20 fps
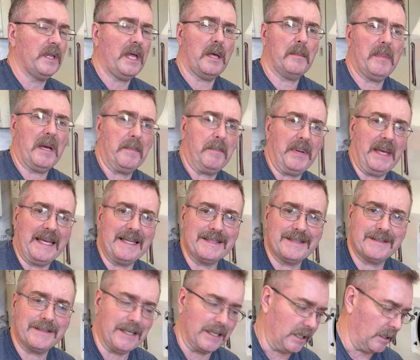now my paint's
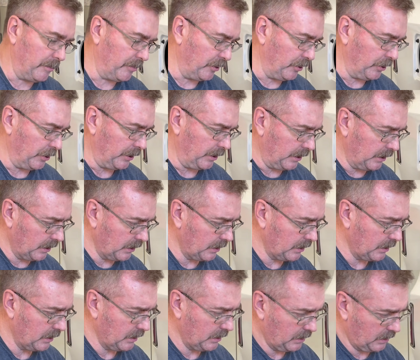set up good.
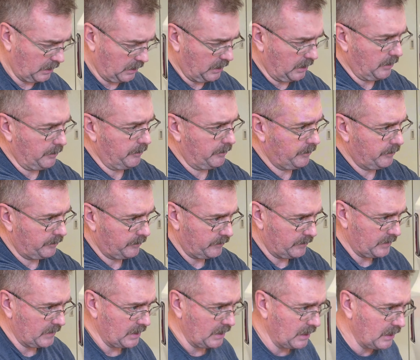I
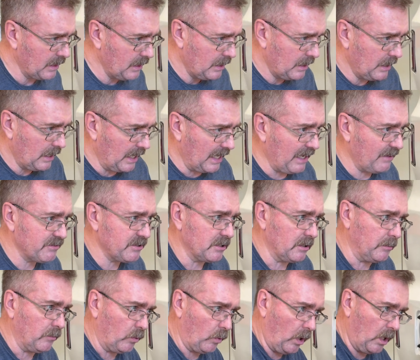have
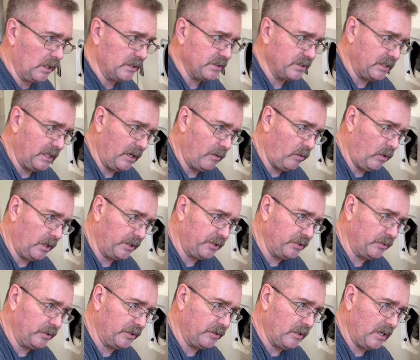some runs that I want
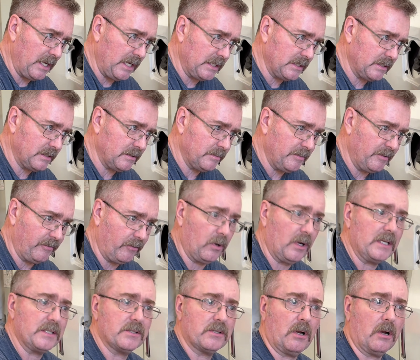to address before
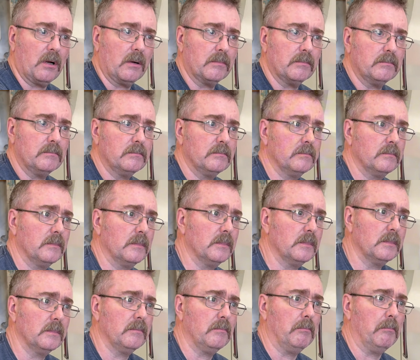I start
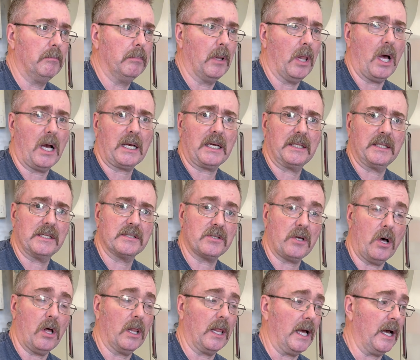blocking this
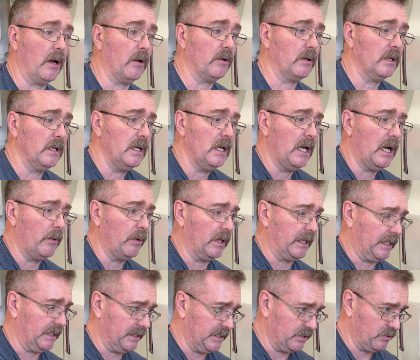all out. I want to
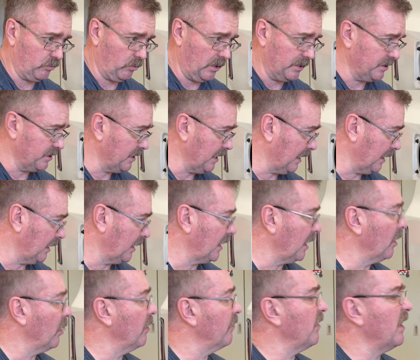get these runs taken
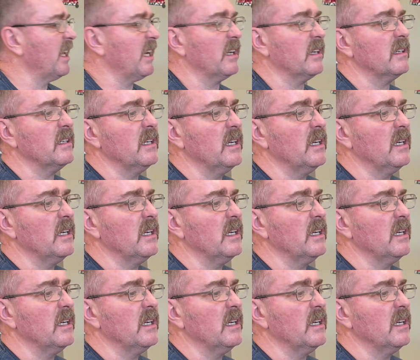care of. I had